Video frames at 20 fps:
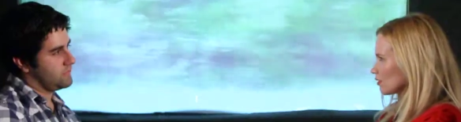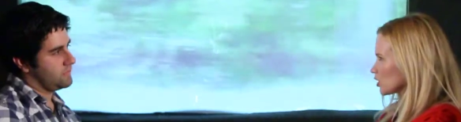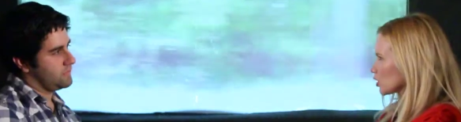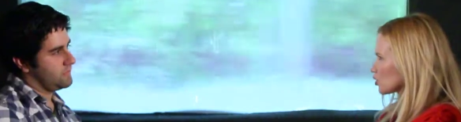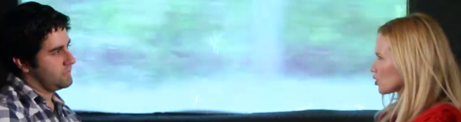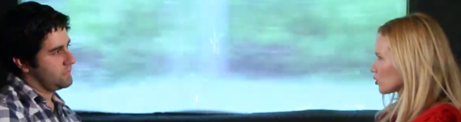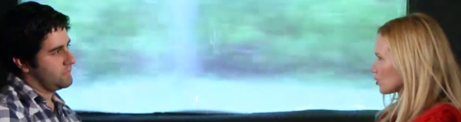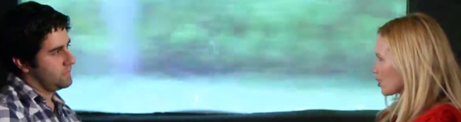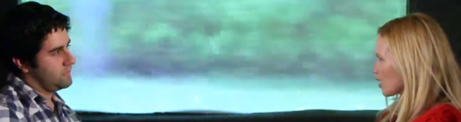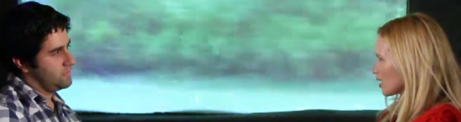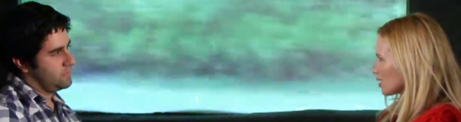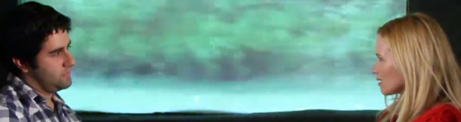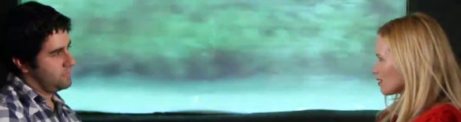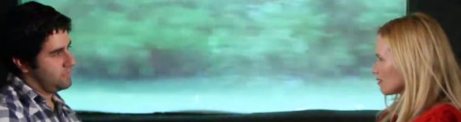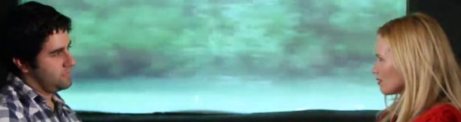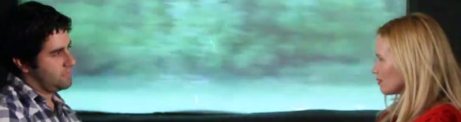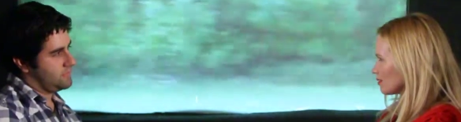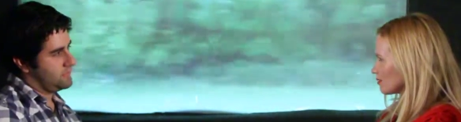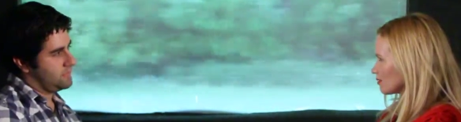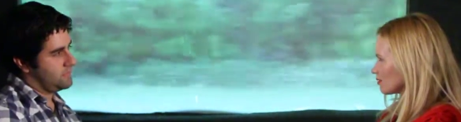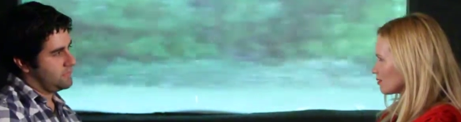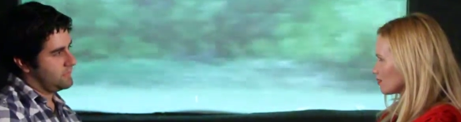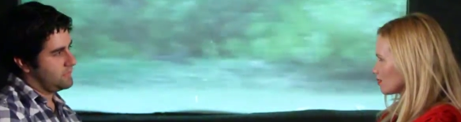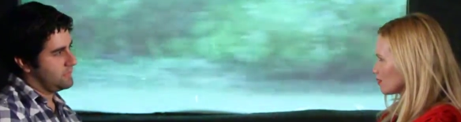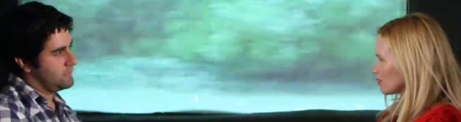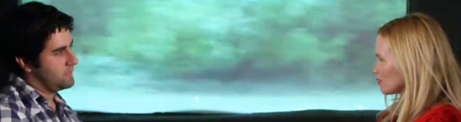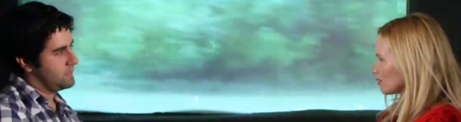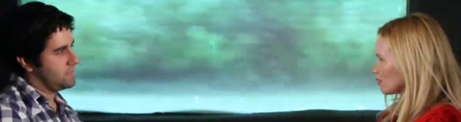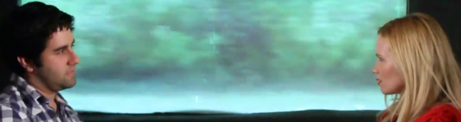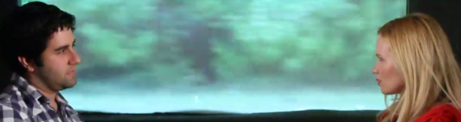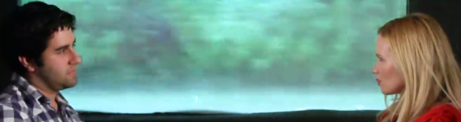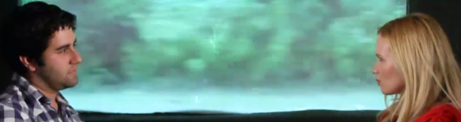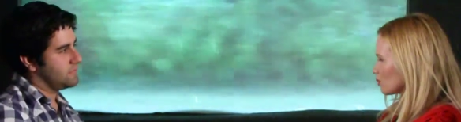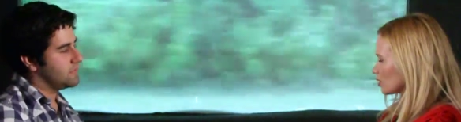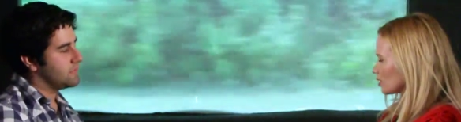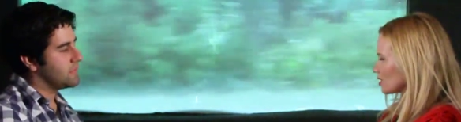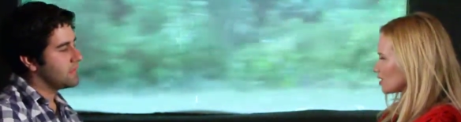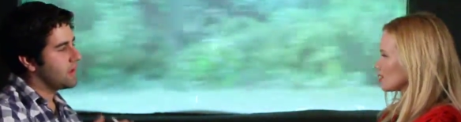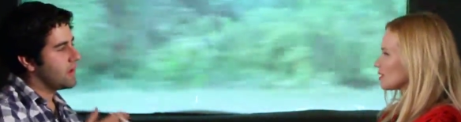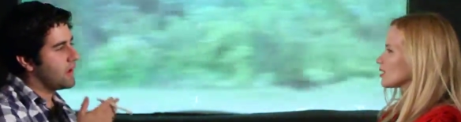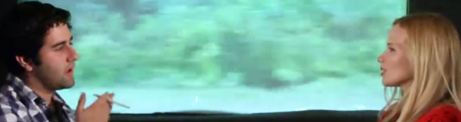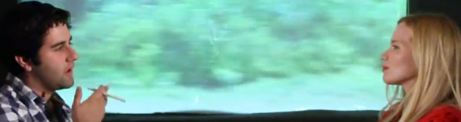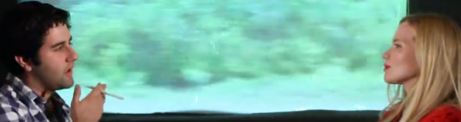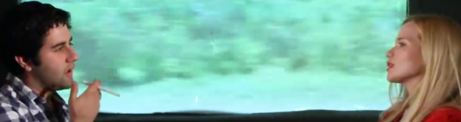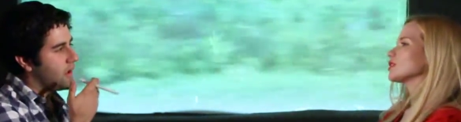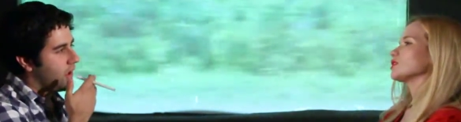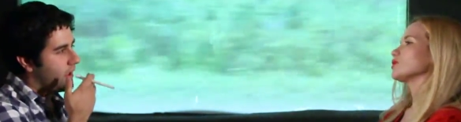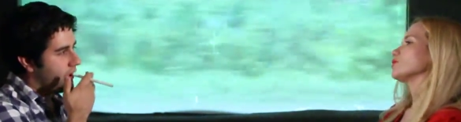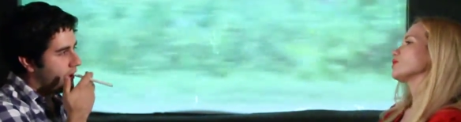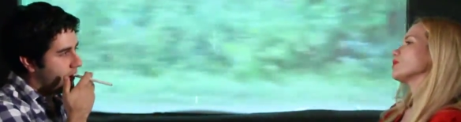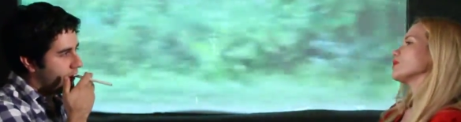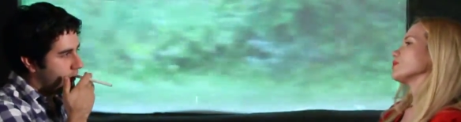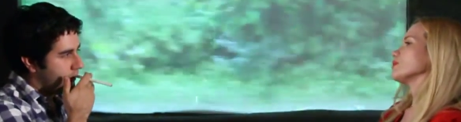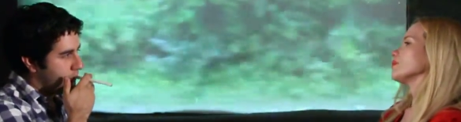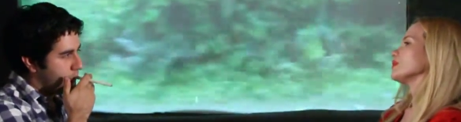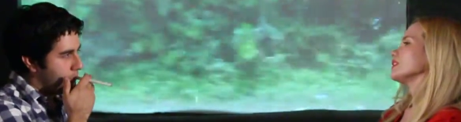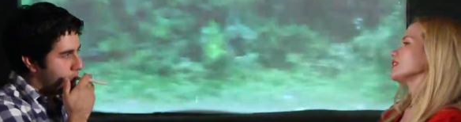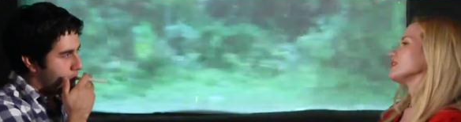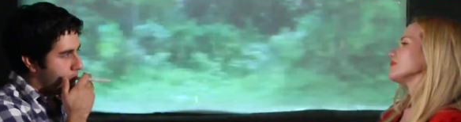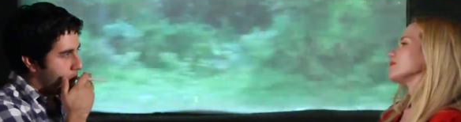Speaker 1: a train, what do you think my story would be?